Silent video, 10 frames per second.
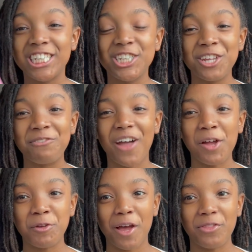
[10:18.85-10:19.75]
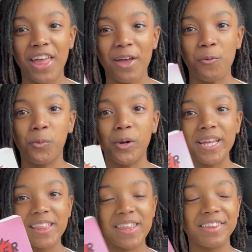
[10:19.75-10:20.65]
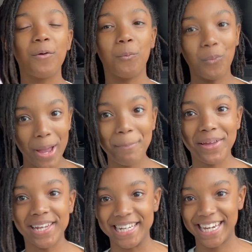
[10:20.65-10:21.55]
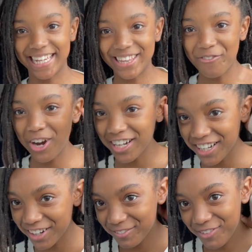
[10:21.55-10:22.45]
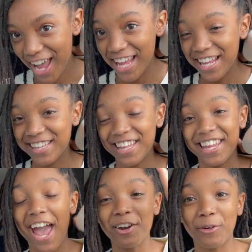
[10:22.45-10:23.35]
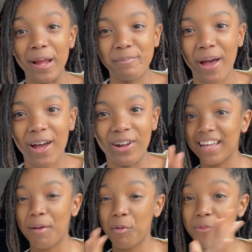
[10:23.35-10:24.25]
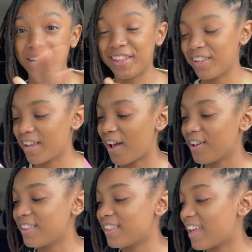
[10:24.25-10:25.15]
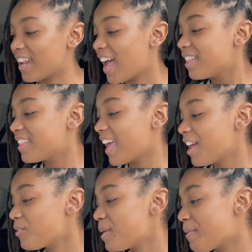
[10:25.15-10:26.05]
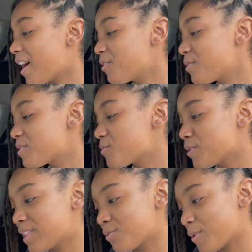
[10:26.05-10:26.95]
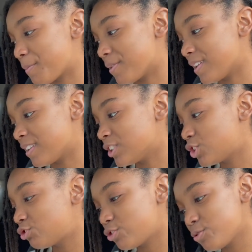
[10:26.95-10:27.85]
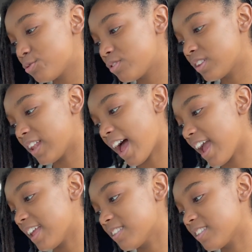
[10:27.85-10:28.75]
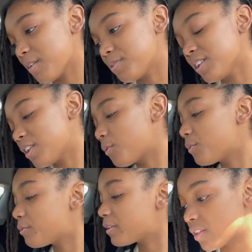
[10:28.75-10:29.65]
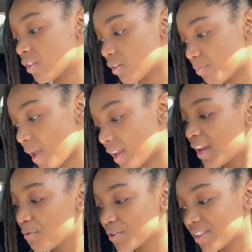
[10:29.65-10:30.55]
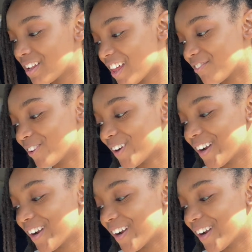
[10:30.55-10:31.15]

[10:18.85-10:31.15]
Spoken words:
just found out that Wit's weapon in the water gun fight is a Gatorade bottle. I'm gonna read it to y'all. It said, the Gatorade bottle was Wit's weapon. Shrewd, sly, and something no one would suspect. He was clever.